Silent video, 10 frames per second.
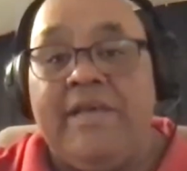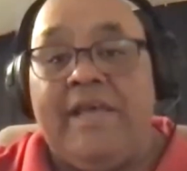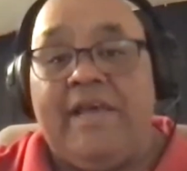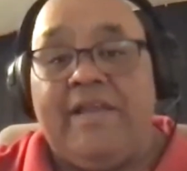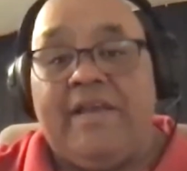
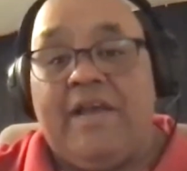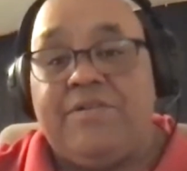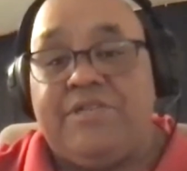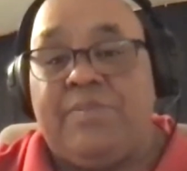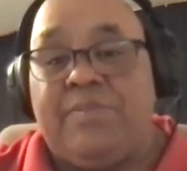And I
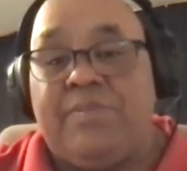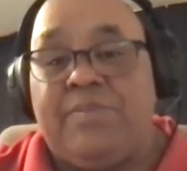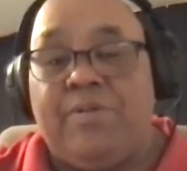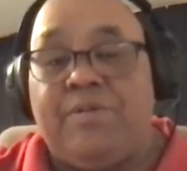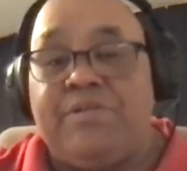always tell
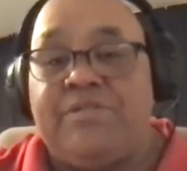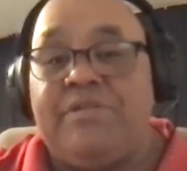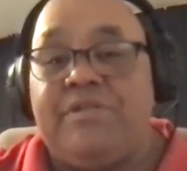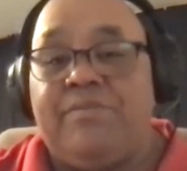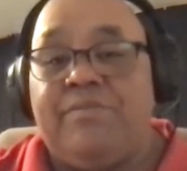people
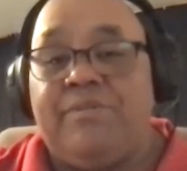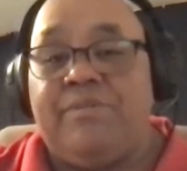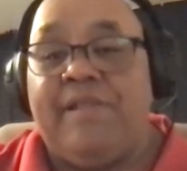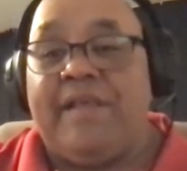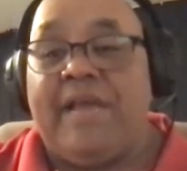
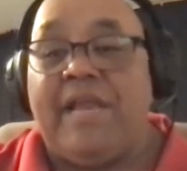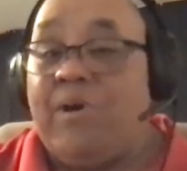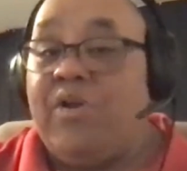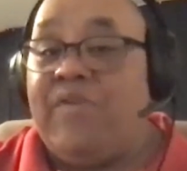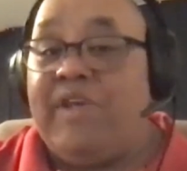the thing that
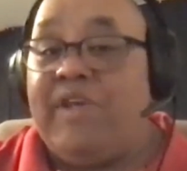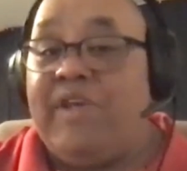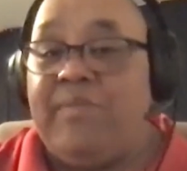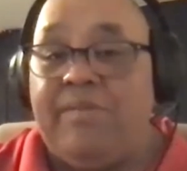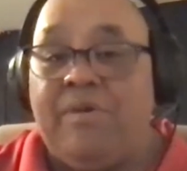kind of
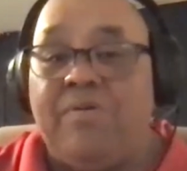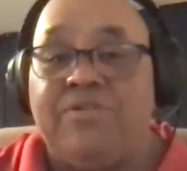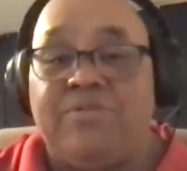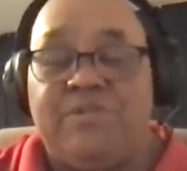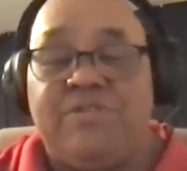motivated me the
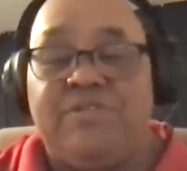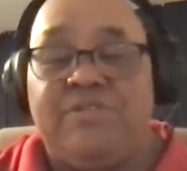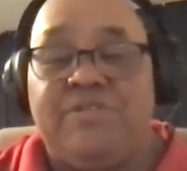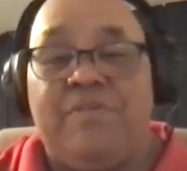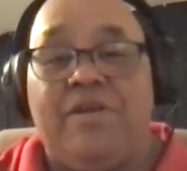most
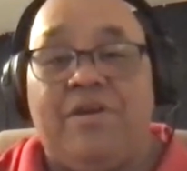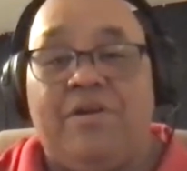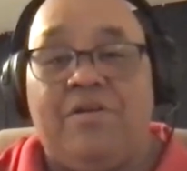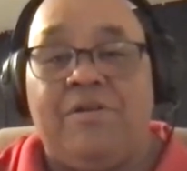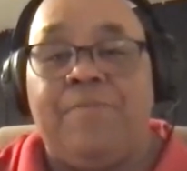was something
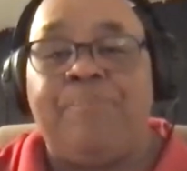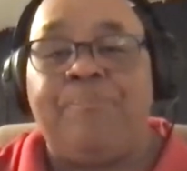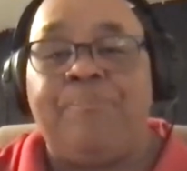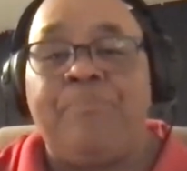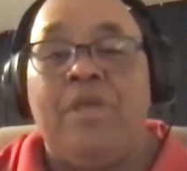called
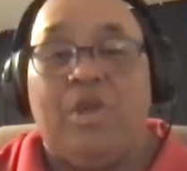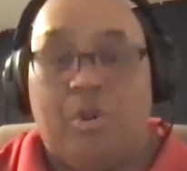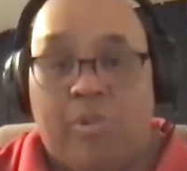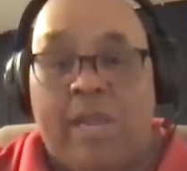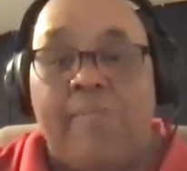
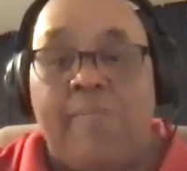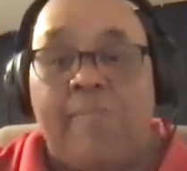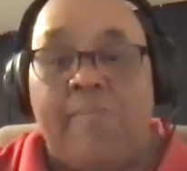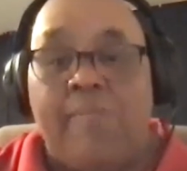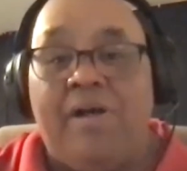
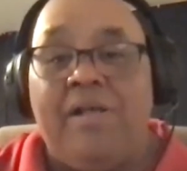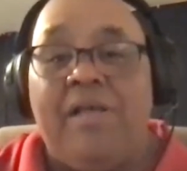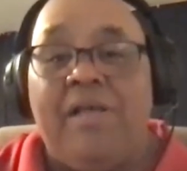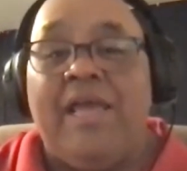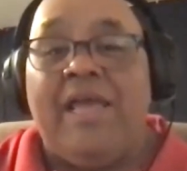Grandpa
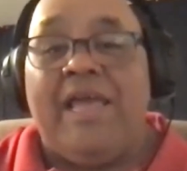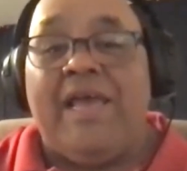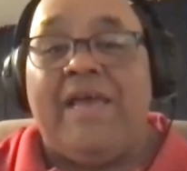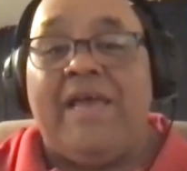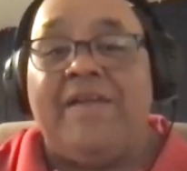
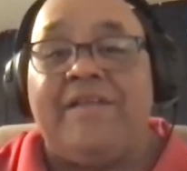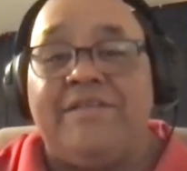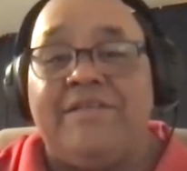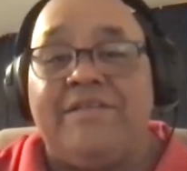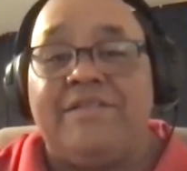and
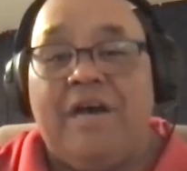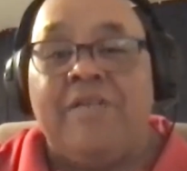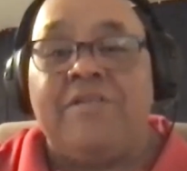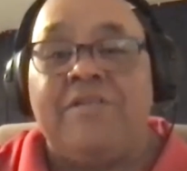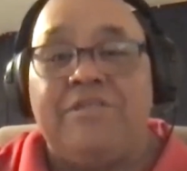his
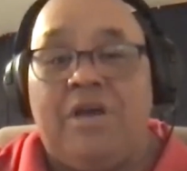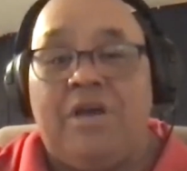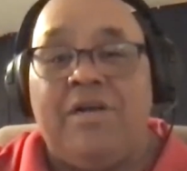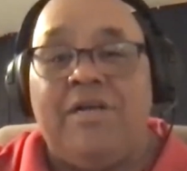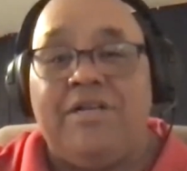hunting
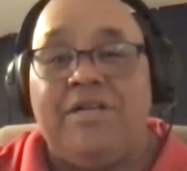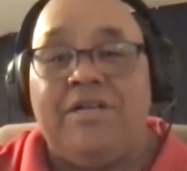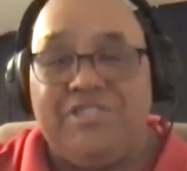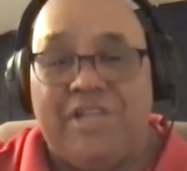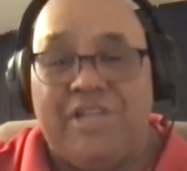dog,
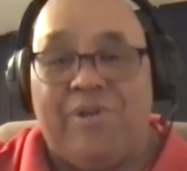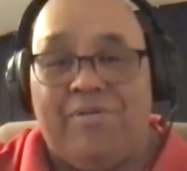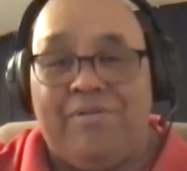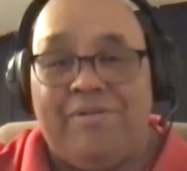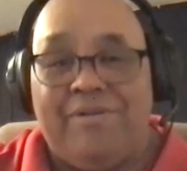
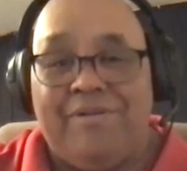Jethro.